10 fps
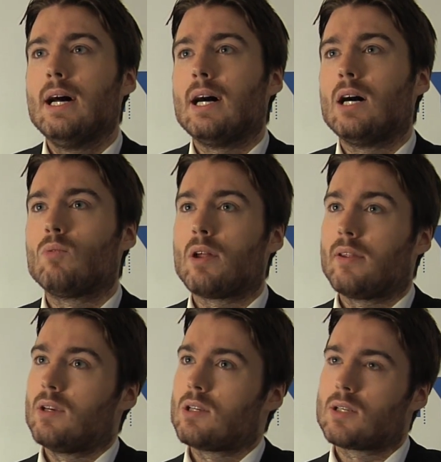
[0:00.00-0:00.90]
rather
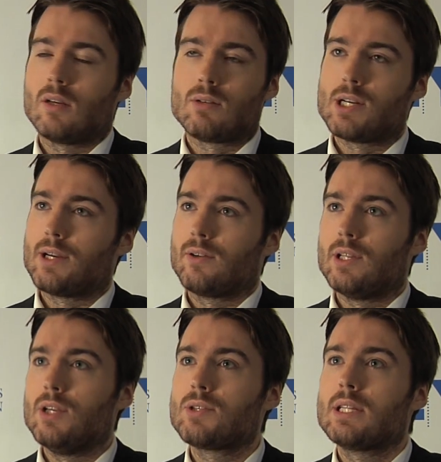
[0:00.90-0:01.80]
than just turning on the
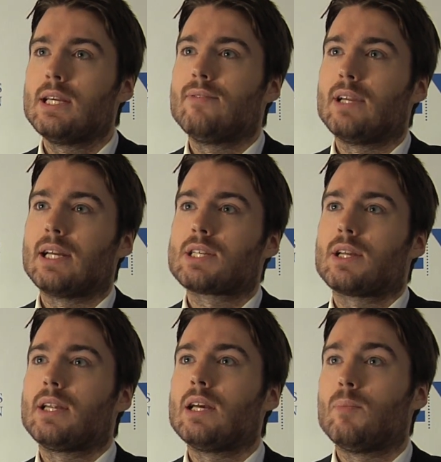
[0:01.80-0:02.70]
news in the evening, it's
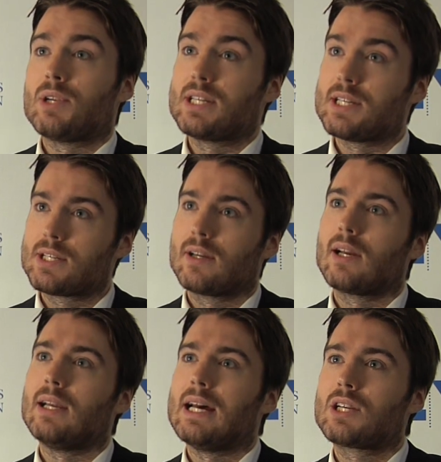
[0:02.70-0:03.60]
suddenly a persistent
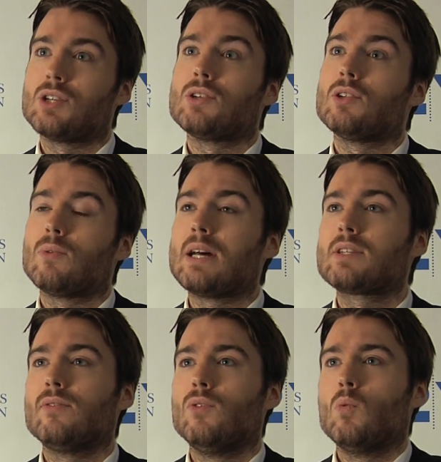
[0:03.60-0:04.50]
connection to the rest
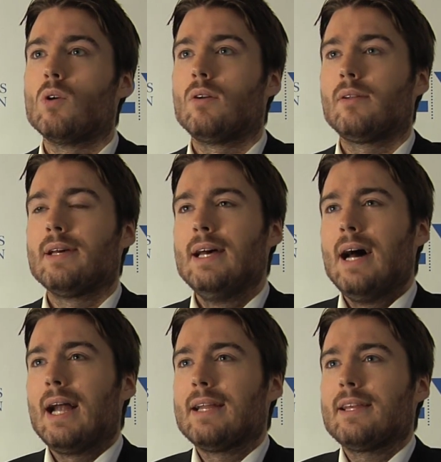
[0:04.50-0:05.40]
of the world.
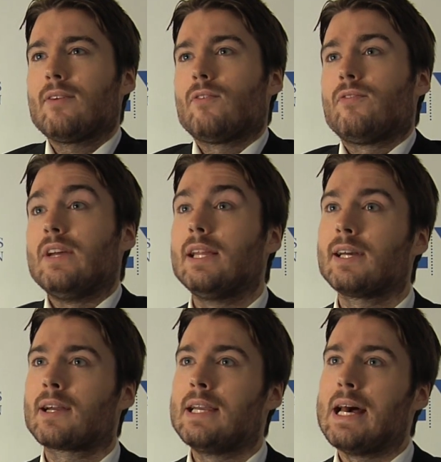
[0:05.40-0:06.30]
And I think feeling
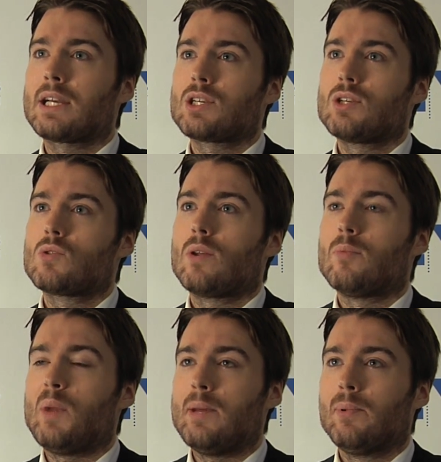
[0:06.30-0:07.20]
a connection to other
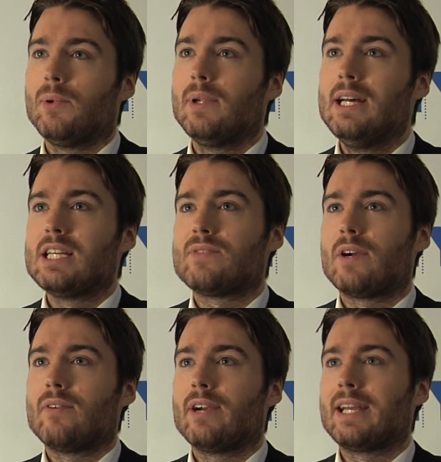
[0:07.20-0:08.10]
people is
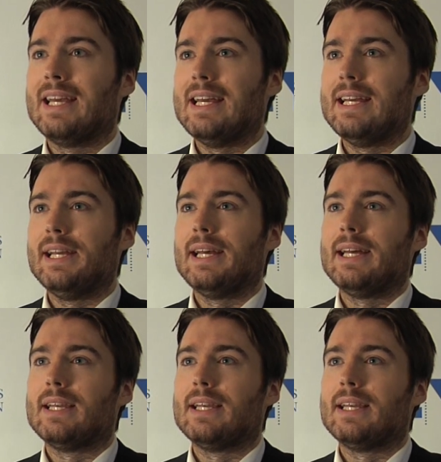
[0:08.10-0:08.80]
very, very key